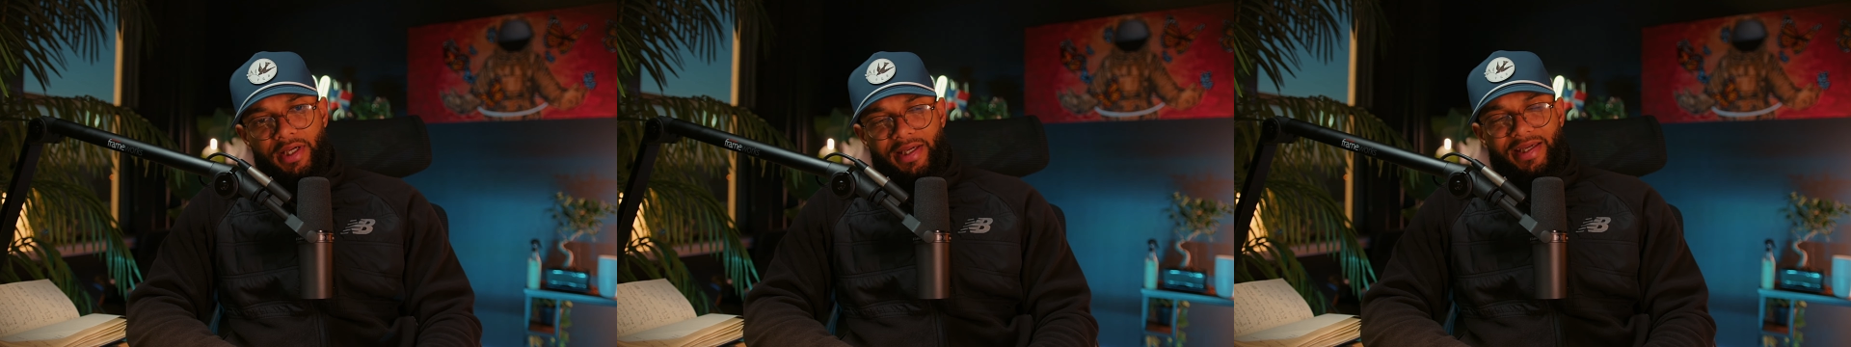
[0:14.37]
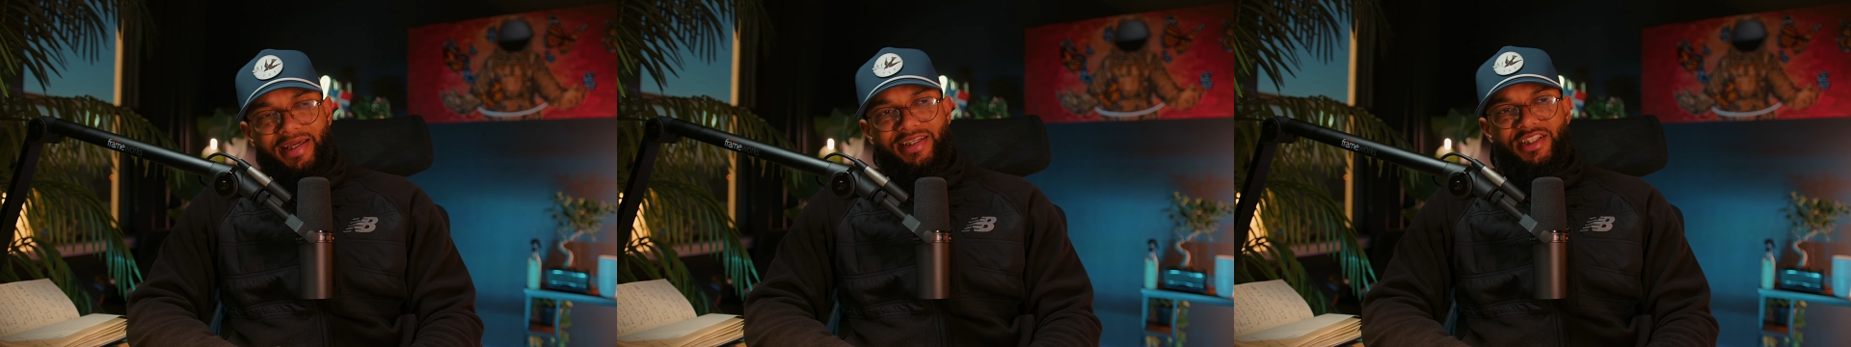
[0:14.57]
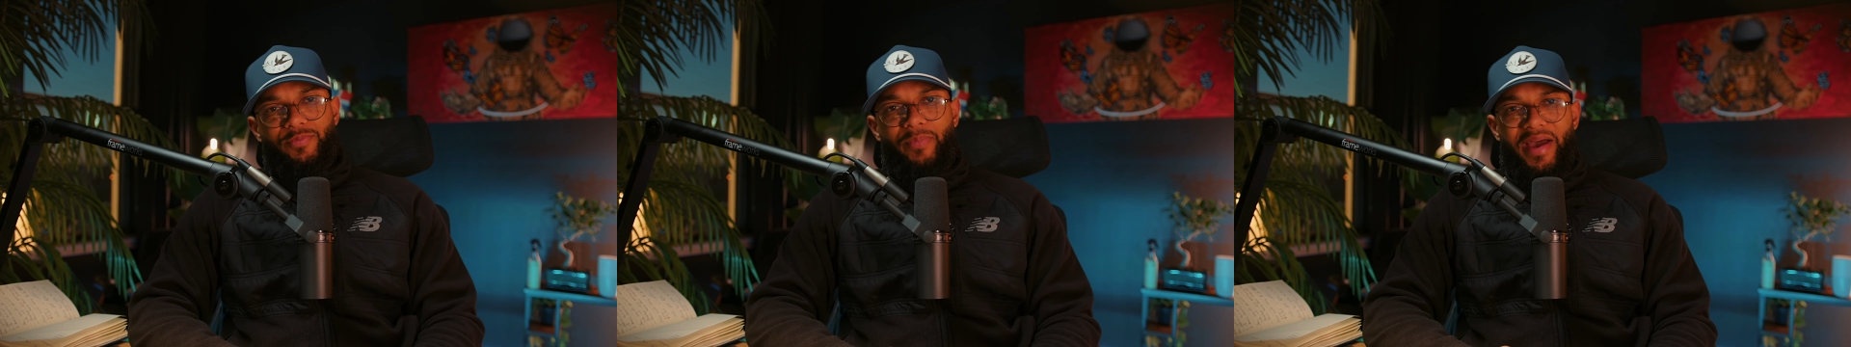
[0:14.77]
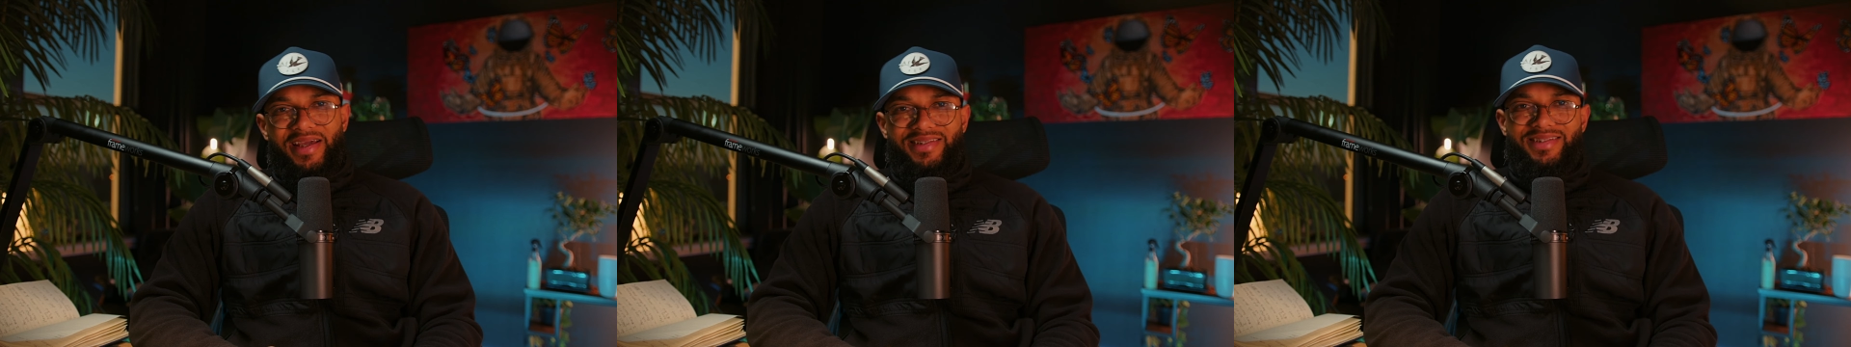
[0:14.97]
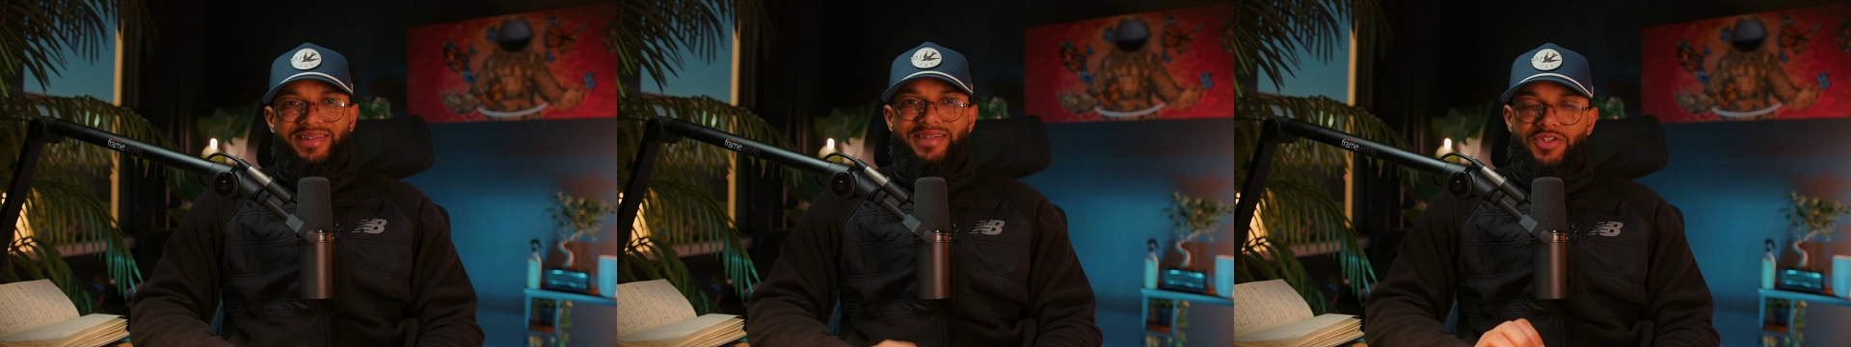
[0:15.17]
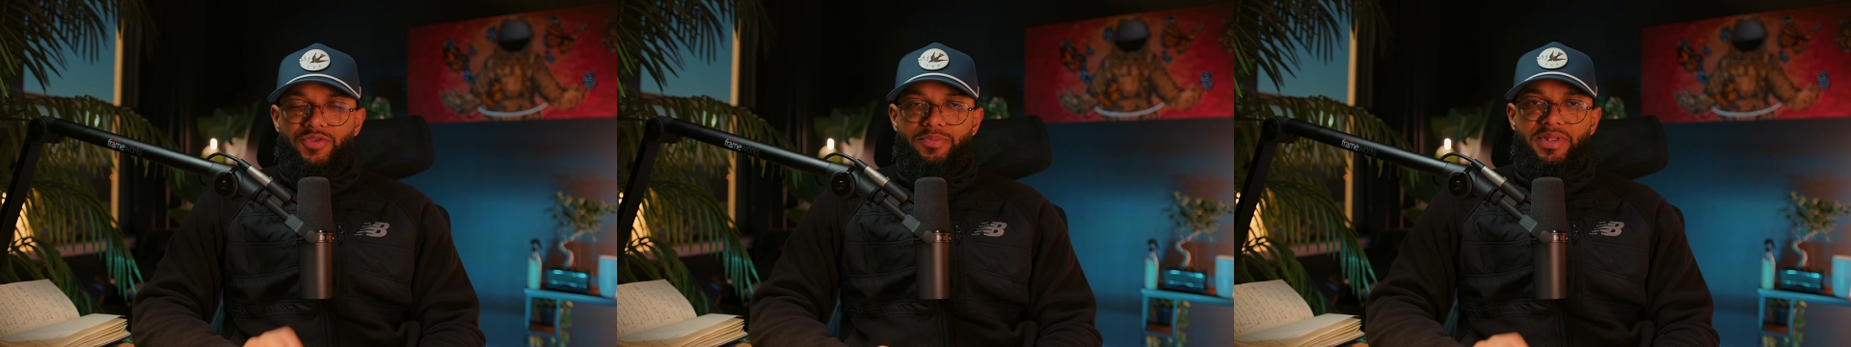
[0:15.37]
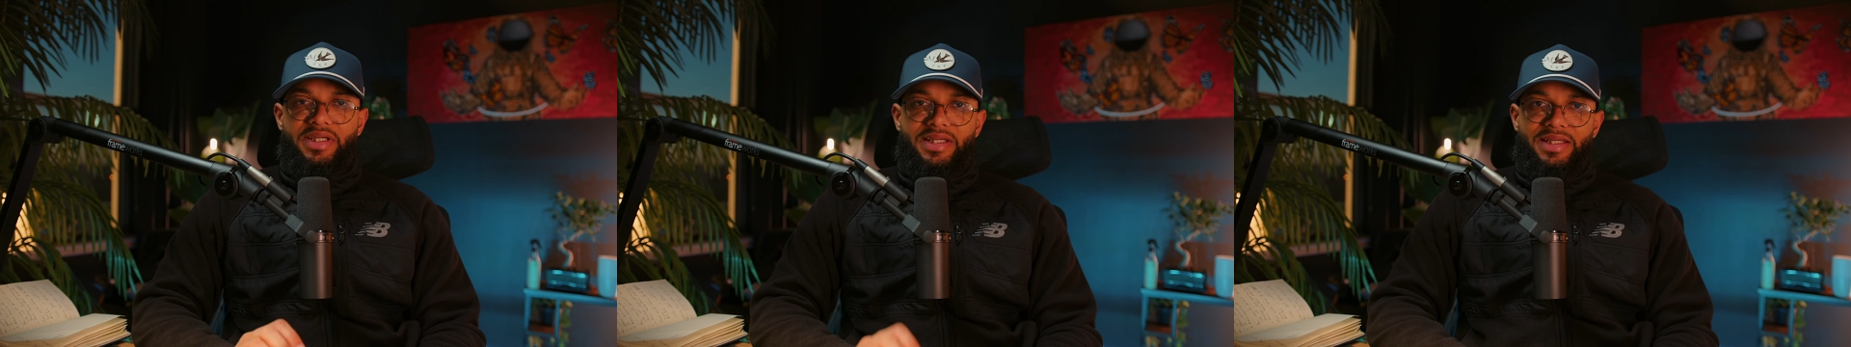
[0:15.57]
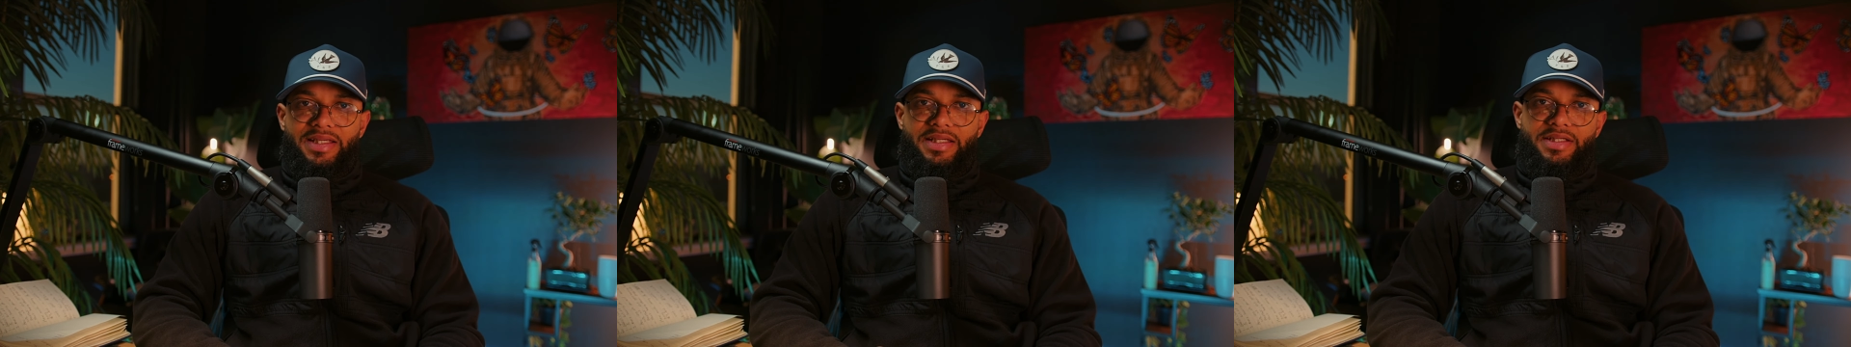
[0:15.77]
Expecting it to be
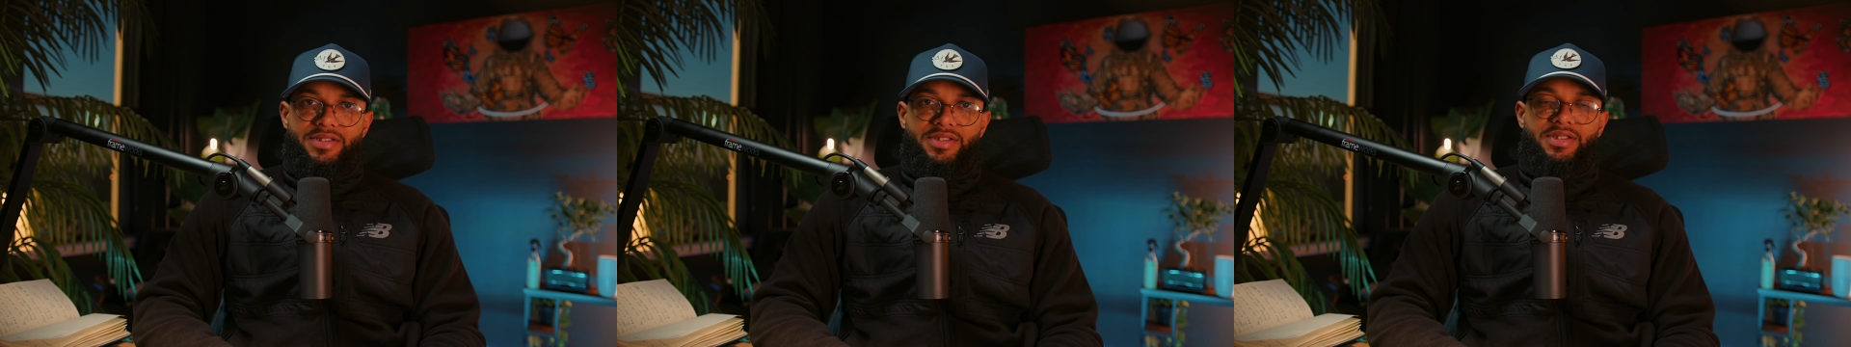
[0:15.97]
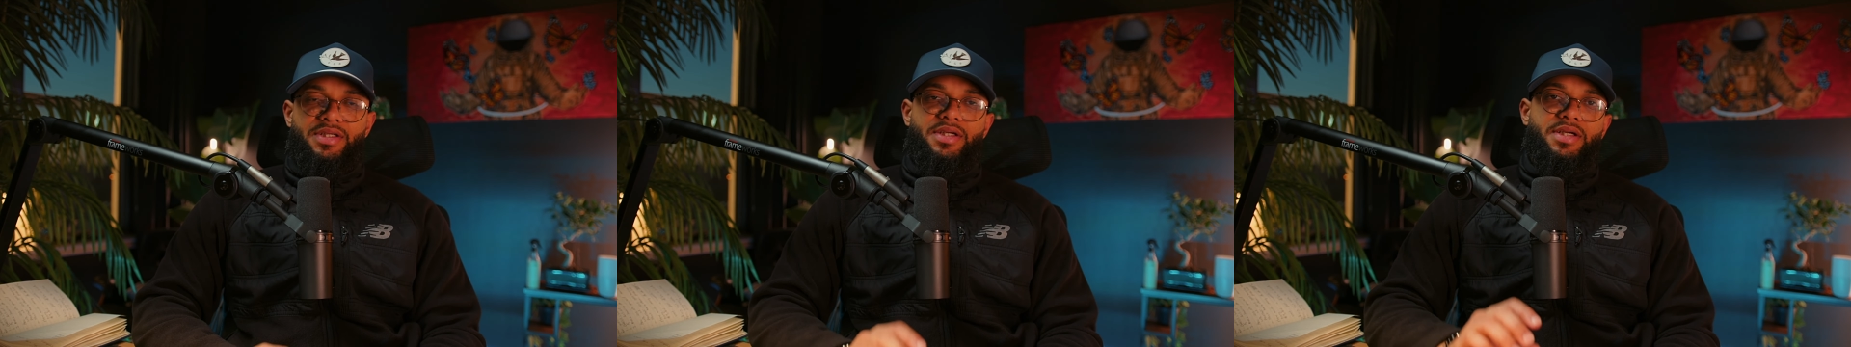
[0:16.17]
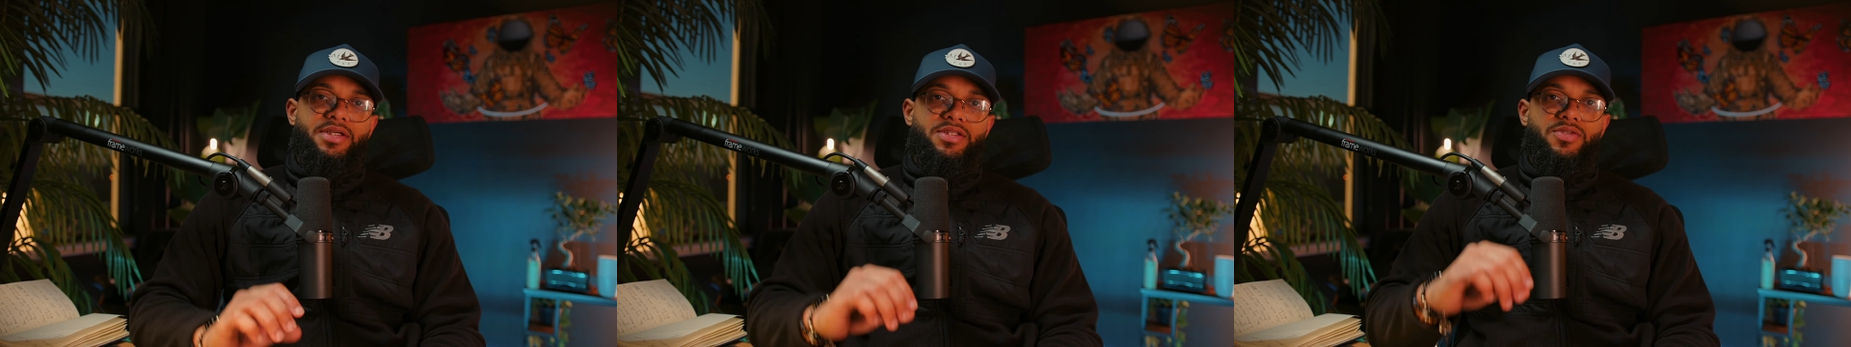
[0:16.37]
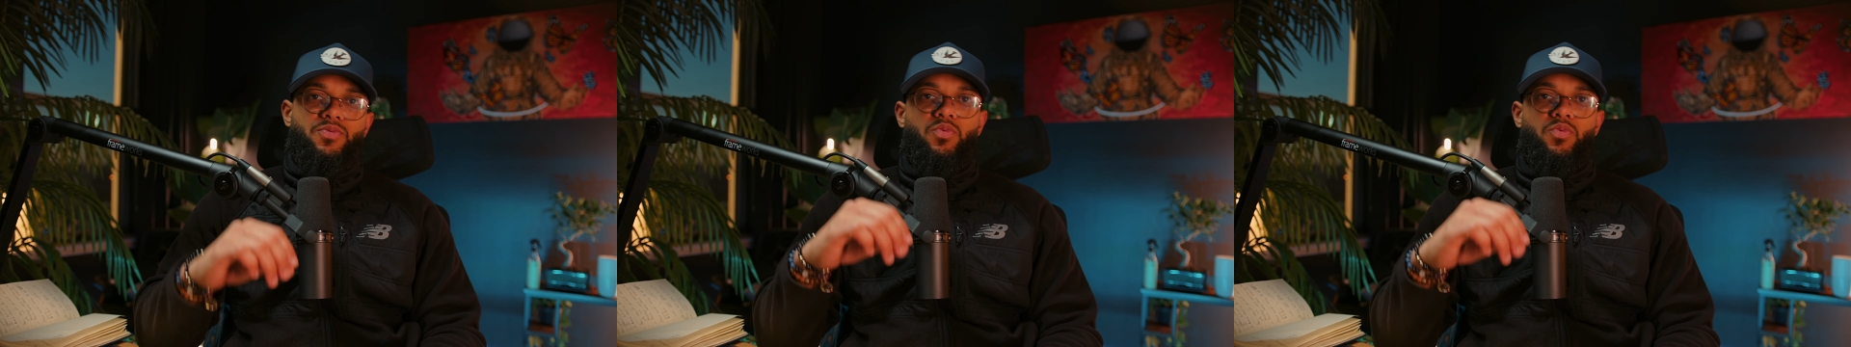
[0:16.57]
easy is